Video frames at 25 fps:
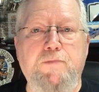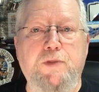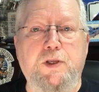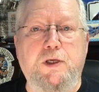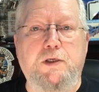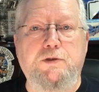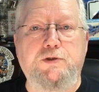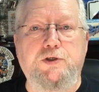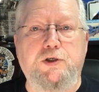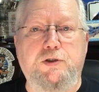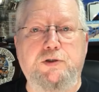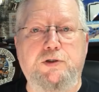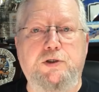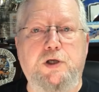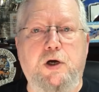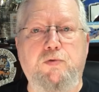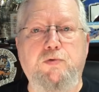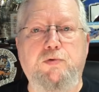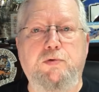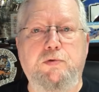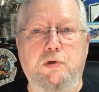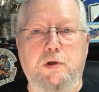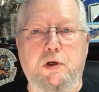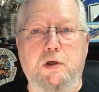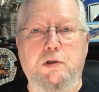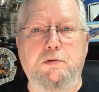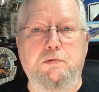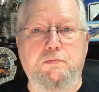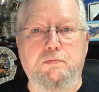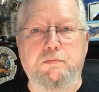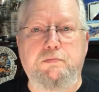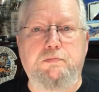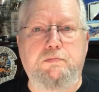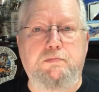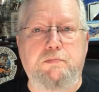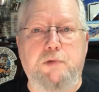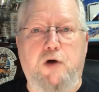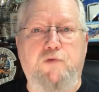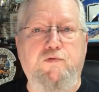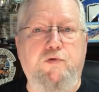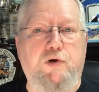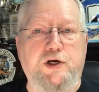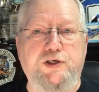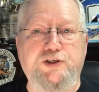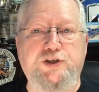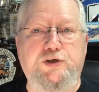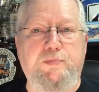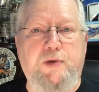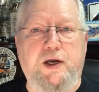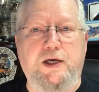So don't
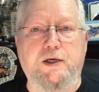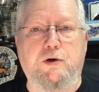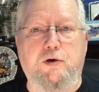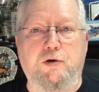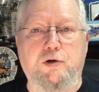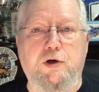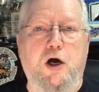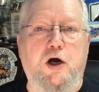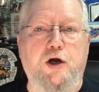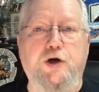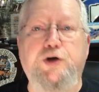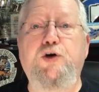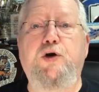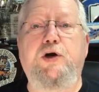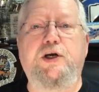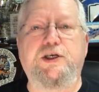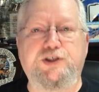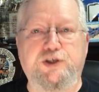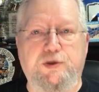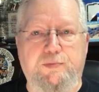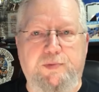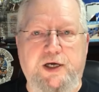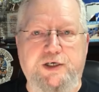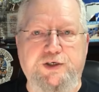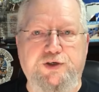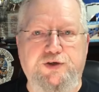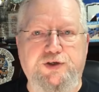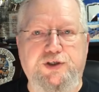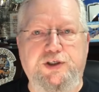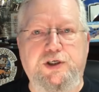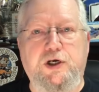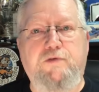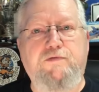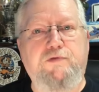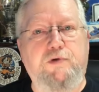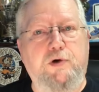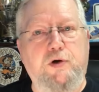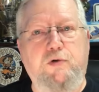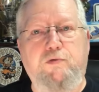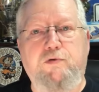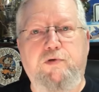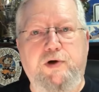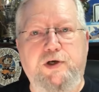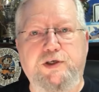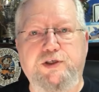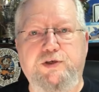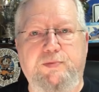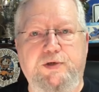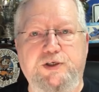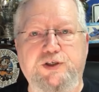overestimate or underestimate yourself or
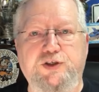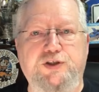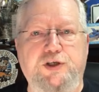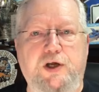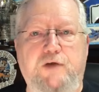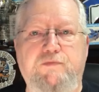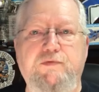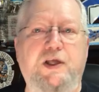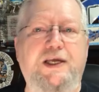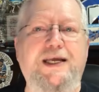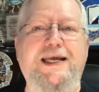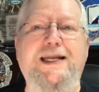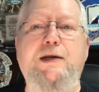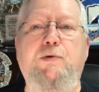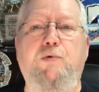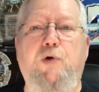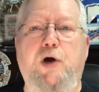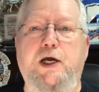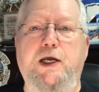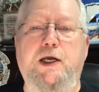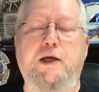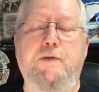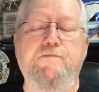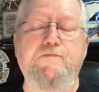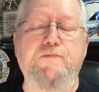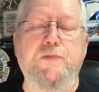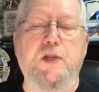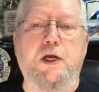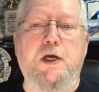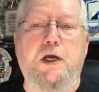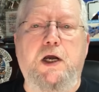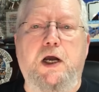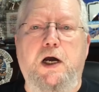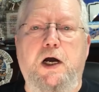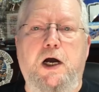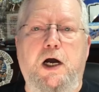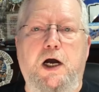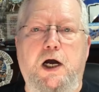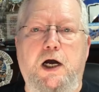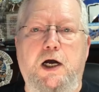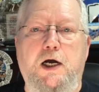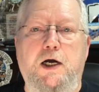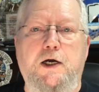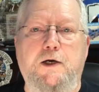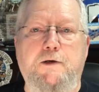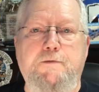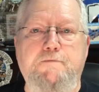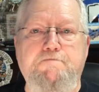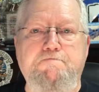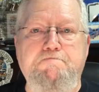overestimate yourself. Anyway,
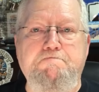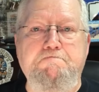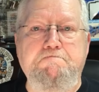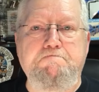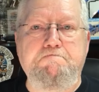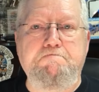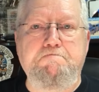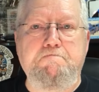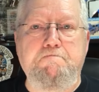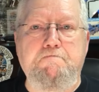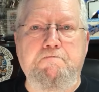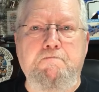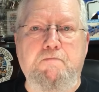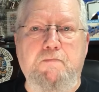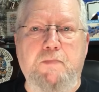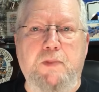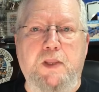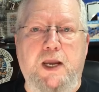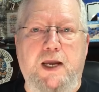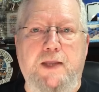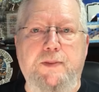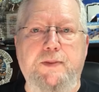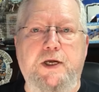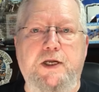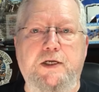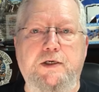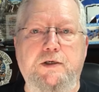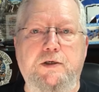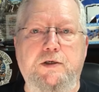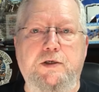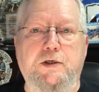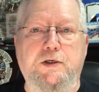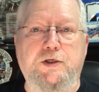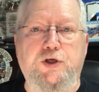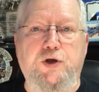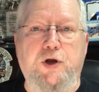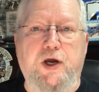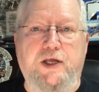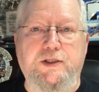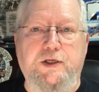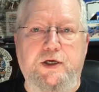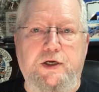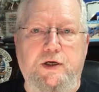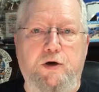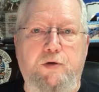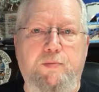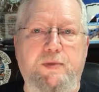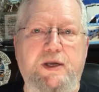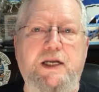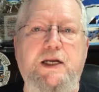and then you had the
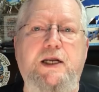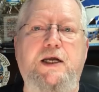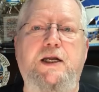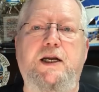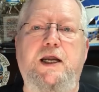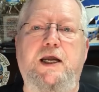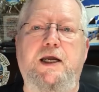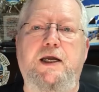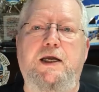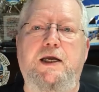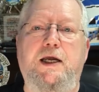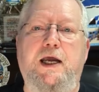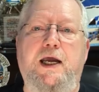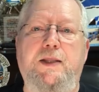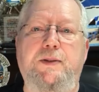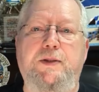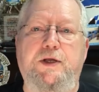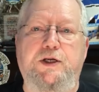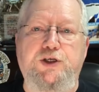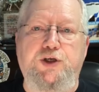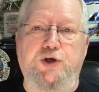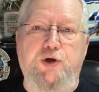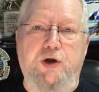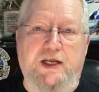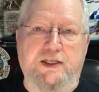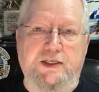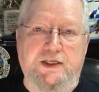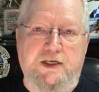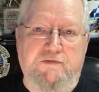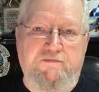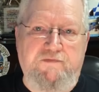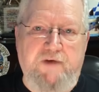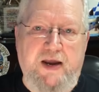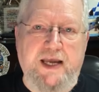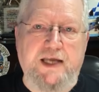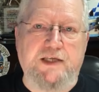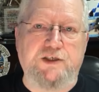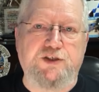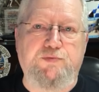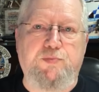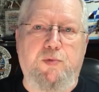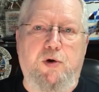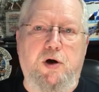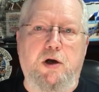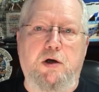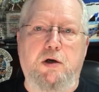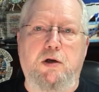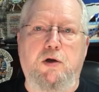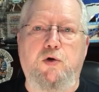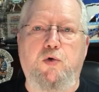intermediate, and then you had the advanced
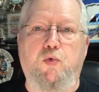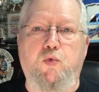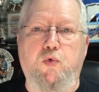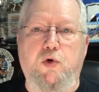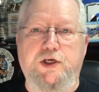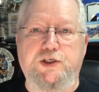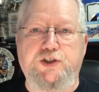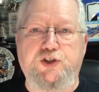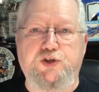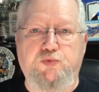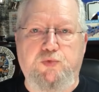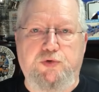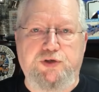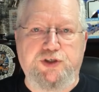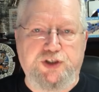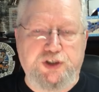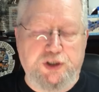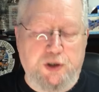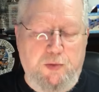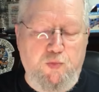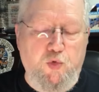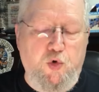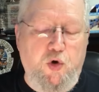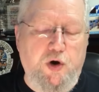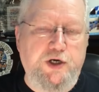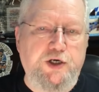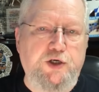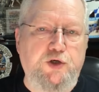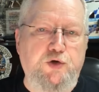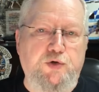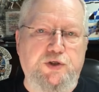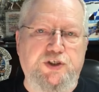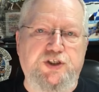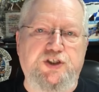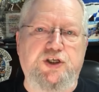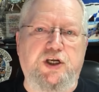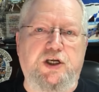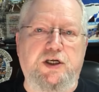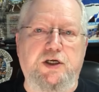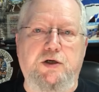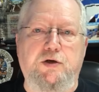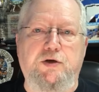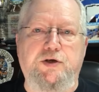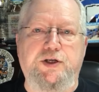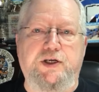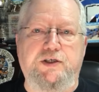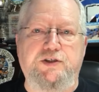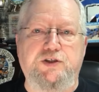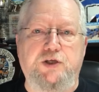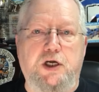modeler, which was someone who is
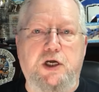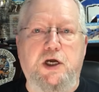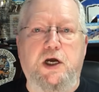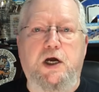skilled in